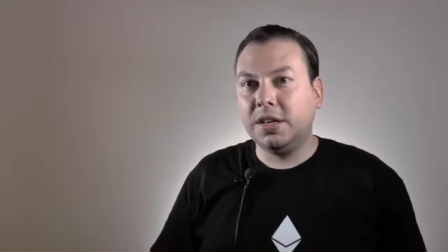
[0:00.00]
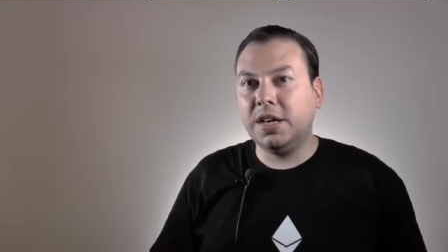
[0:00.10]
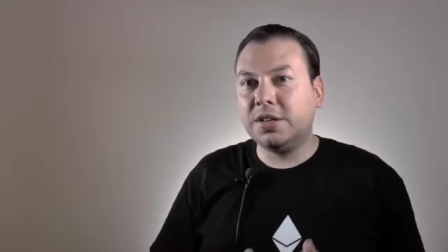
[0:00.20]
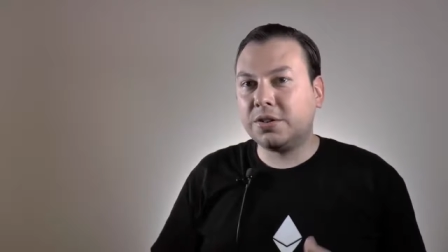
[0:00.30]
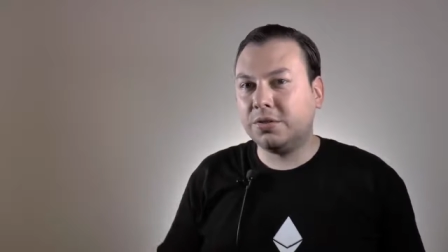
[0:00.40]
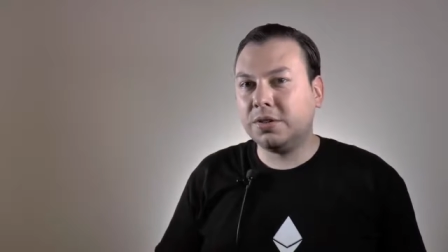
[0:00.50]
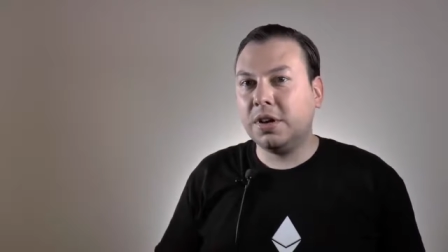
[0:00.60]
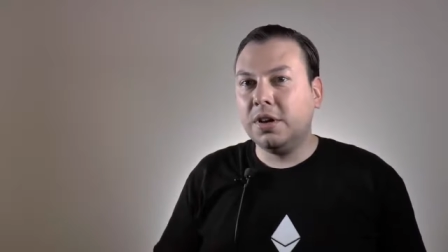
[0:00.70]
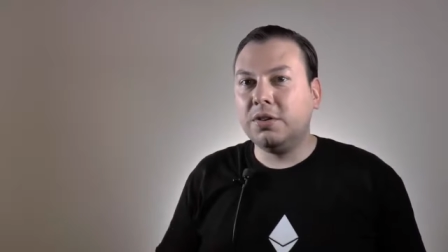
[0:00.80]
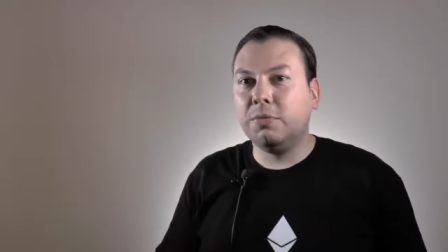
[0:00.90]
In short,
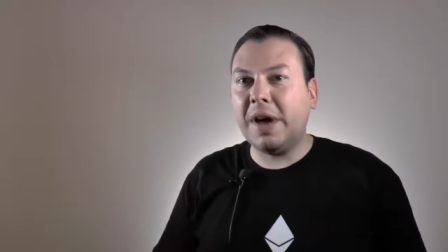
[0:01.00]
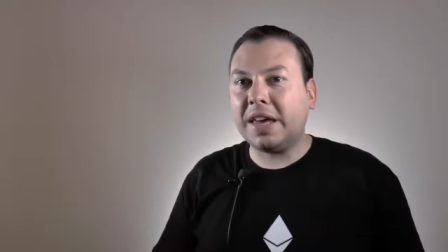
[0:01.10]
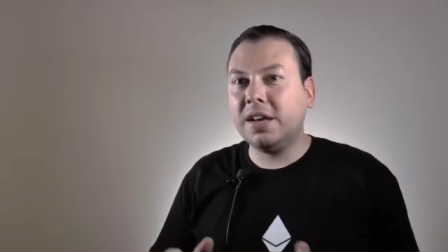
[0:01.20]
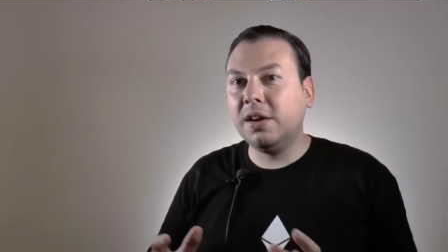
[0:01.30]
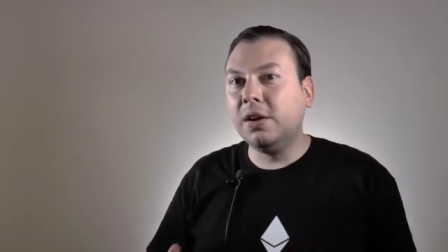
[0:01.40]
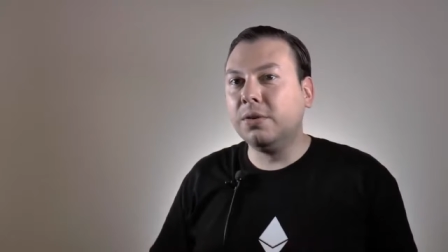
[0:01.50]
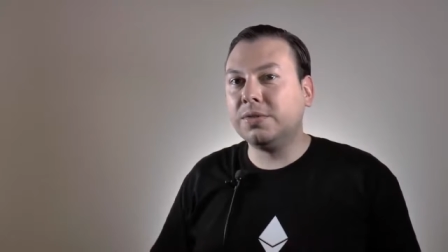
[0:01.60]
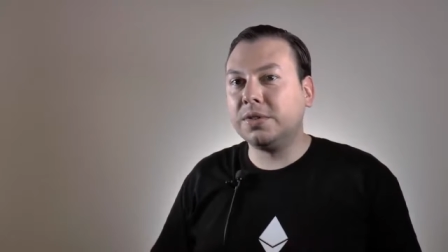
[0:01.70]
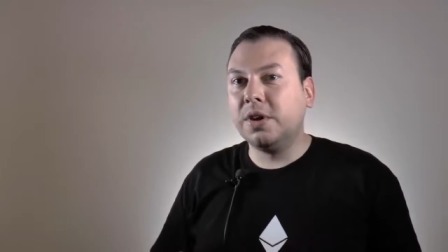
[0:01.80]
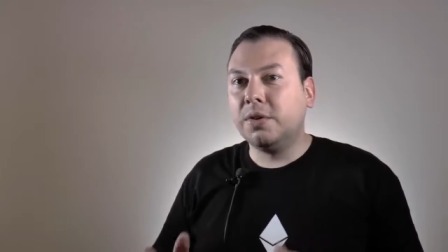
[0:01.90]
you're backing
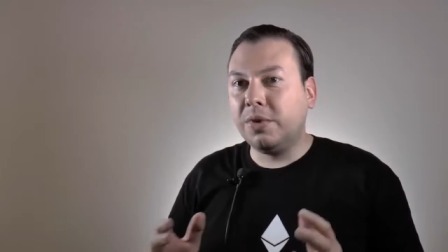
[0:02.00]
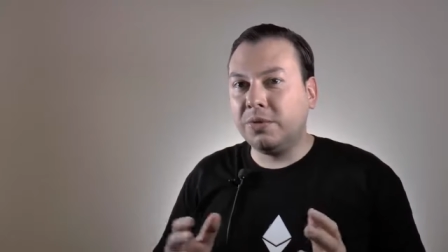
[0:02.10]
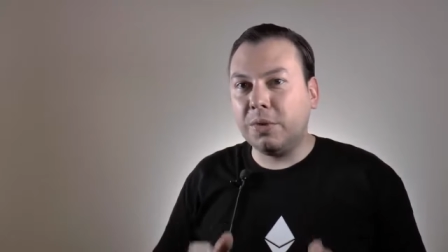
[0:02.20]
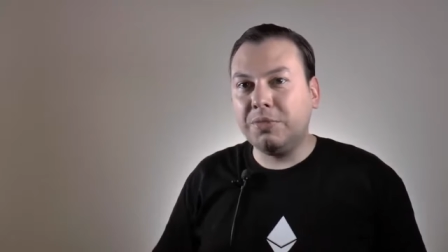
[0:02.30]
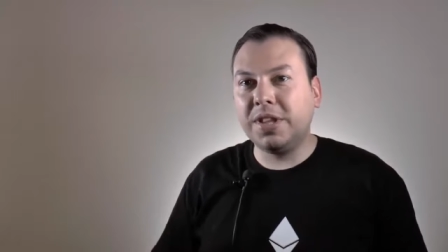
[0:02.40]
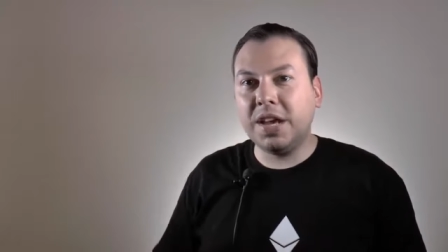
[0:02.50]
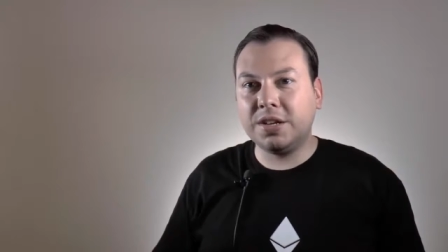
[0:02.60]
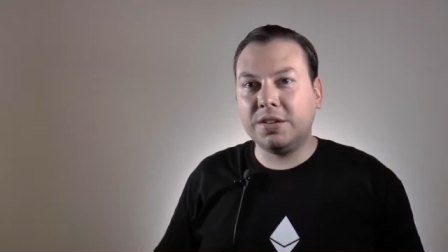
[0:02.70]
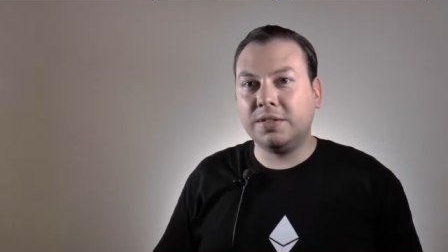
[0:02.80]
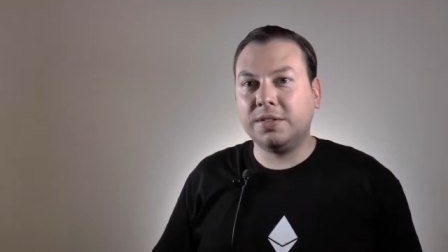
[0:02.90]
loans with
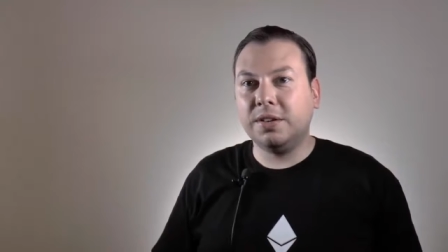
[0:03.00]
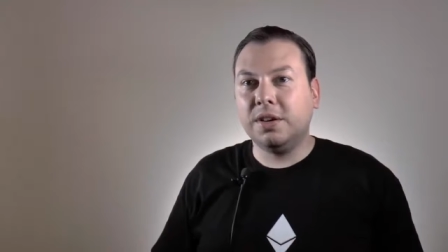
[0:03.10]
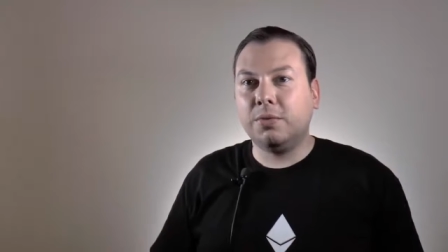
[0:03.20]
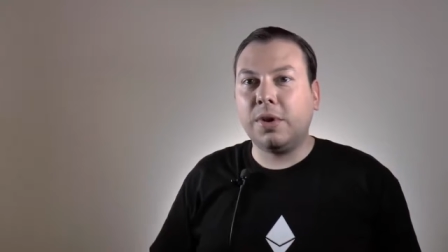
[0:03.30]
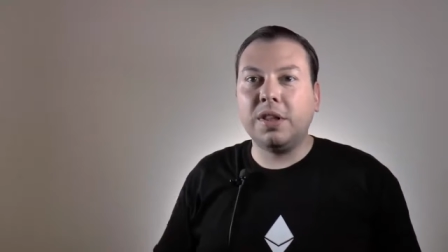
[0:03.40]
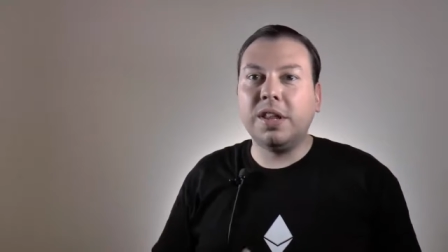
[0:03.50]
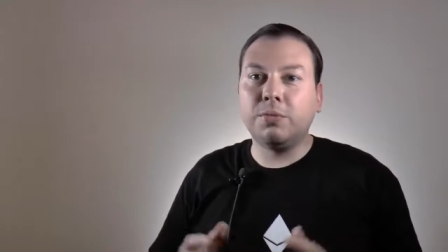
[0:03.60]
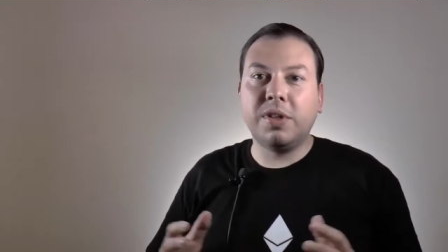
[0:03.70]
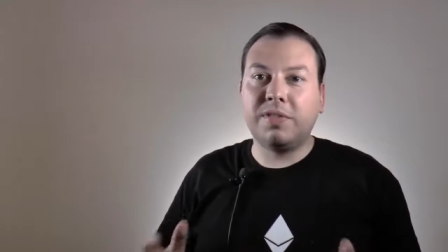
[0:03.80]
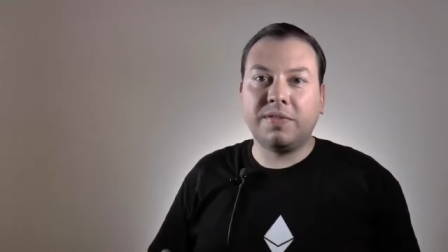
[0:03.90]
reputations rather
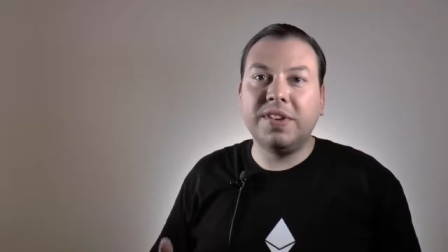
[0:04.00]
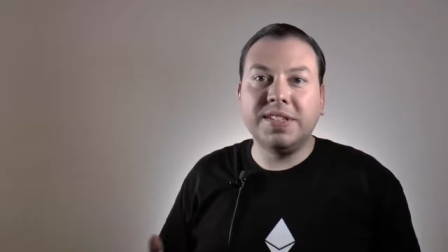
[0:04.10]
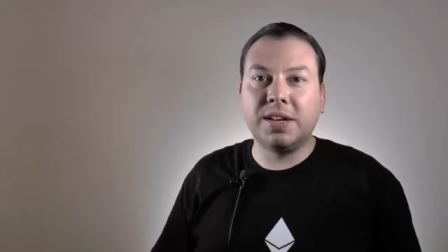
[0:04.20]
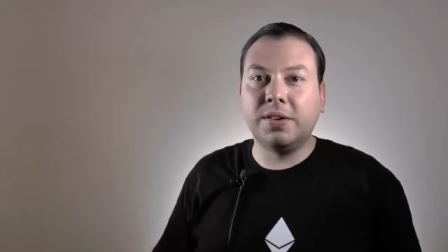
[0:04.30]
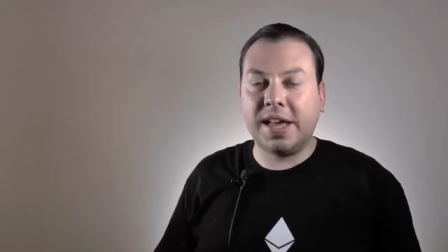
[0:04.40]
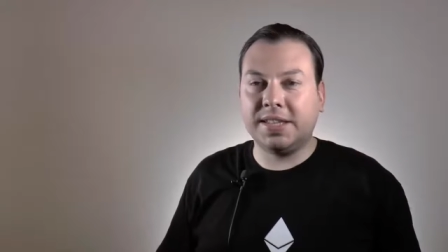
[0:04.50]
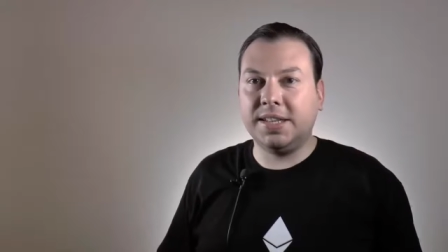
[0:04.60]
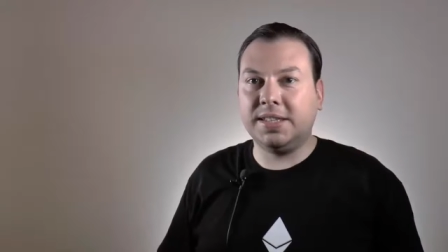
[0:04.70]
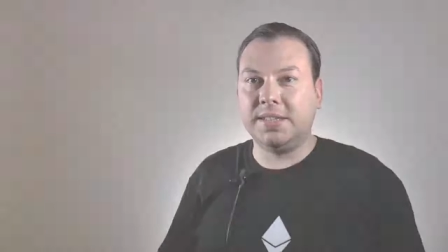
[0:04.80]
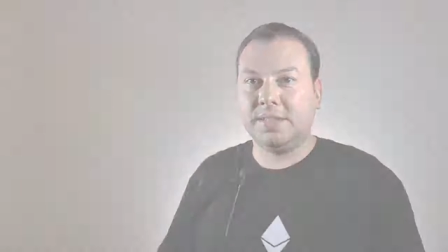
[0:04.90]
than with physical
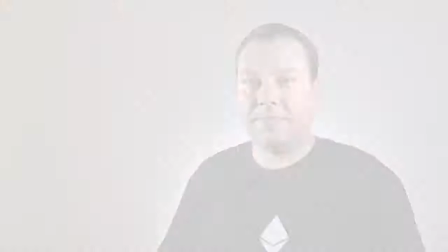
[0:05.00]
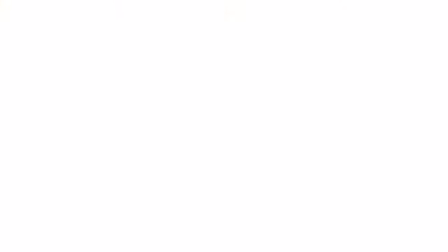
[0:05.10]
assets.